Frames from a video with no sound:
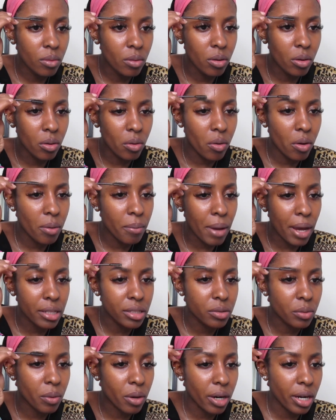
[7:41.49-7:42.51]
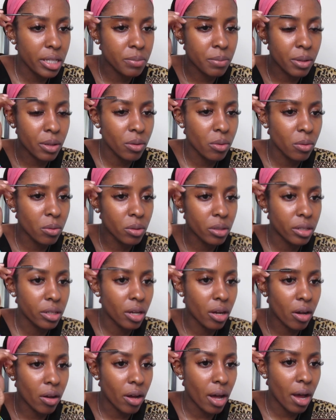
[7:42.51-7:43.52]
going back to work has been cool and
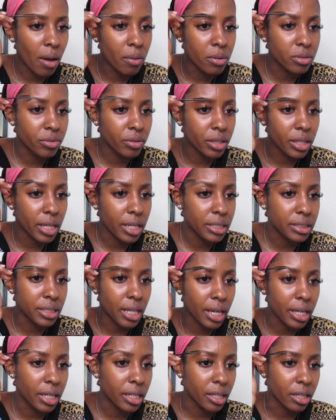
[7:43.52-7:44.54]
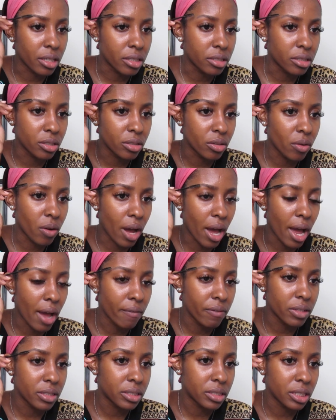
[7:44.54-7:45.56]
all. I was really excited because, you know, I
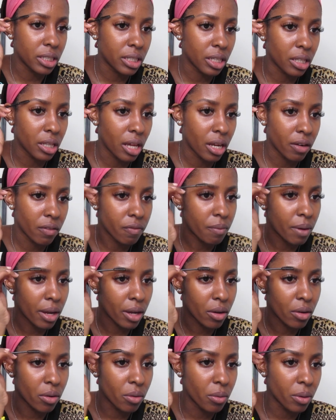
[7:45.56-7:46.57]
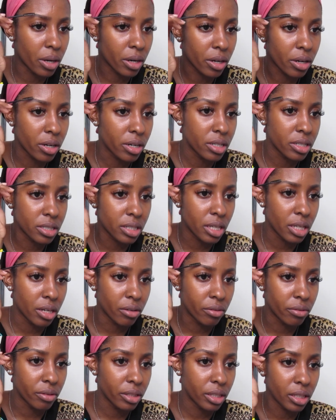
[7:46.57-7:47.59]
haven't seen a lot of my coworkers in a
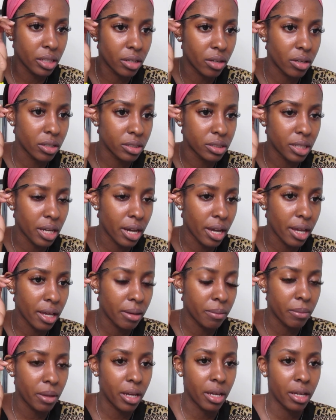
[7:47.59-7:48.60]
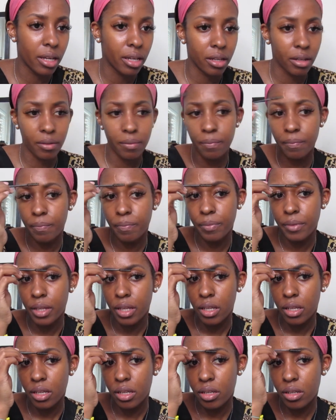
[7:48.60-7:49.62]
really long time. And,
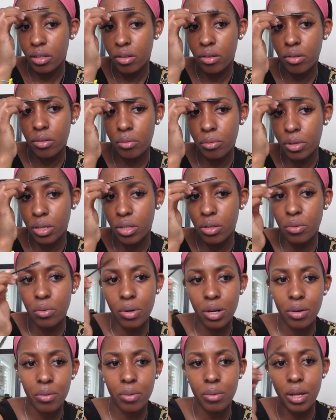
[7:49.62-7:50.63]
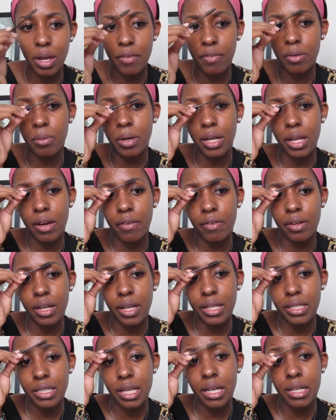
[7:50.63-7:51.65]
you know, when you work with everybody every day,
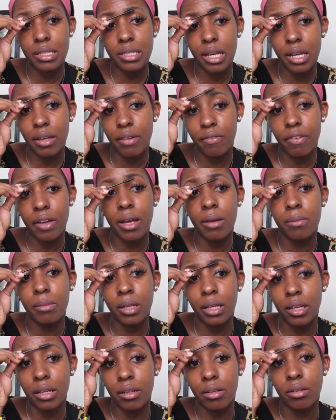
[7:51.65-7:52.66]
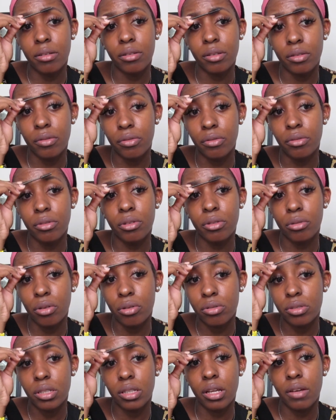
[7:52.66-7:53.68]
it's like a second family. You know, you
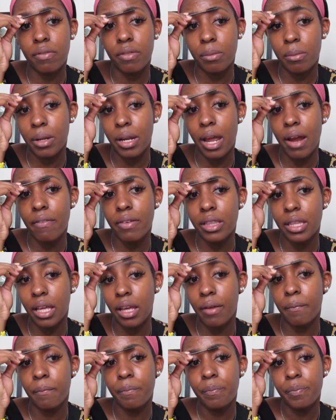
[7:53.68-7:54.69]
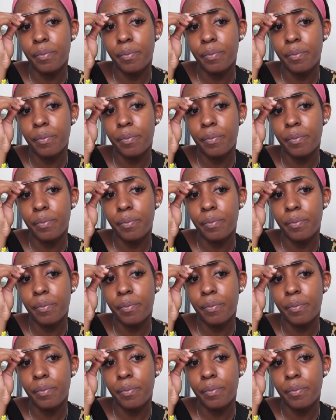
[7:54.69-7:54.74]
grow to love them and everything.